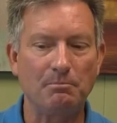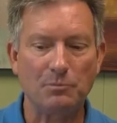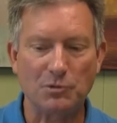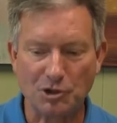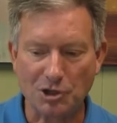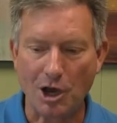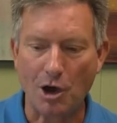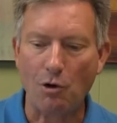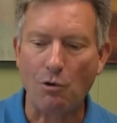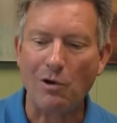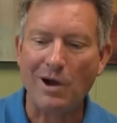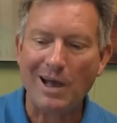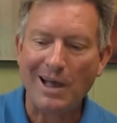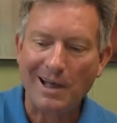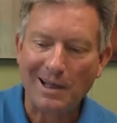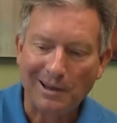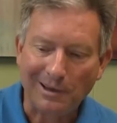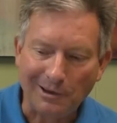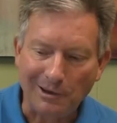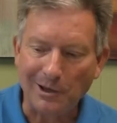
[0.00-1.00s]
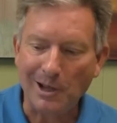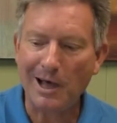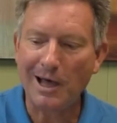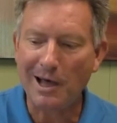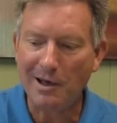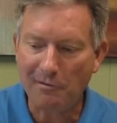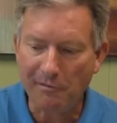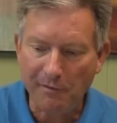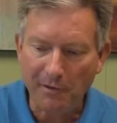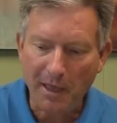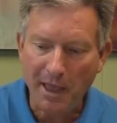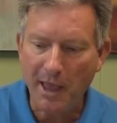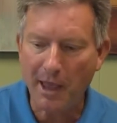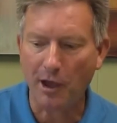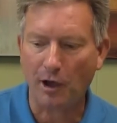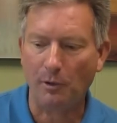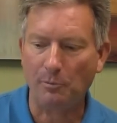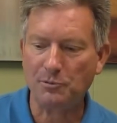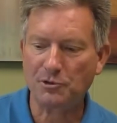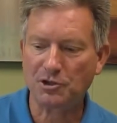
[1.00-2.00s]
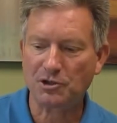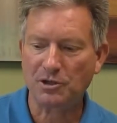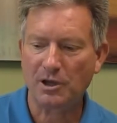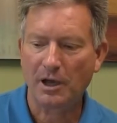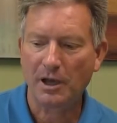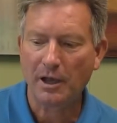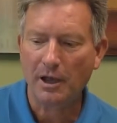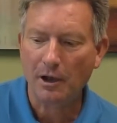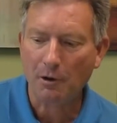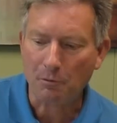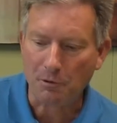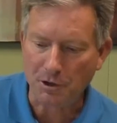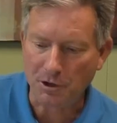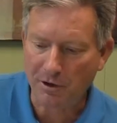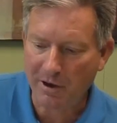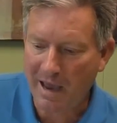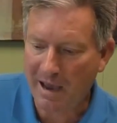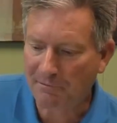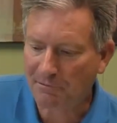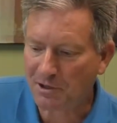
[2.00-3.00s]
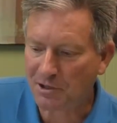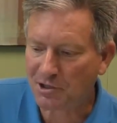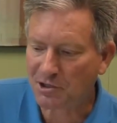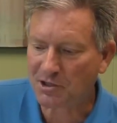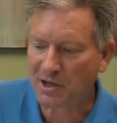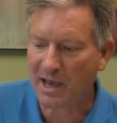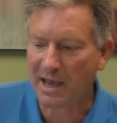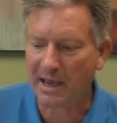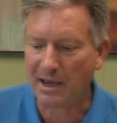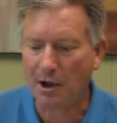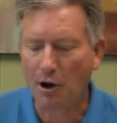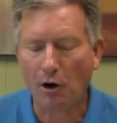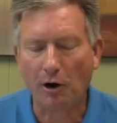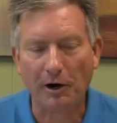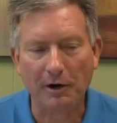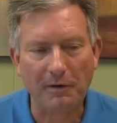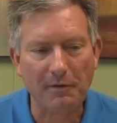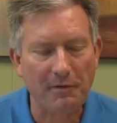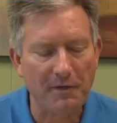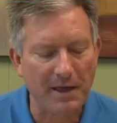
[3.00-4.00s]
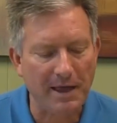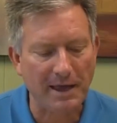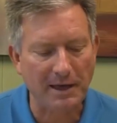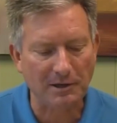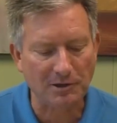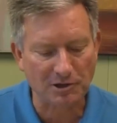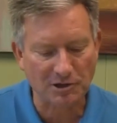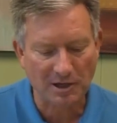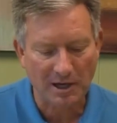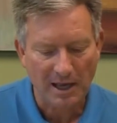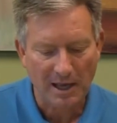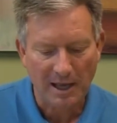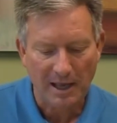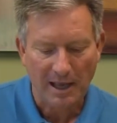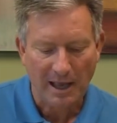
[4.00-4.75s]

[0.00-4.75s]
So, love helps when you have to say hard things.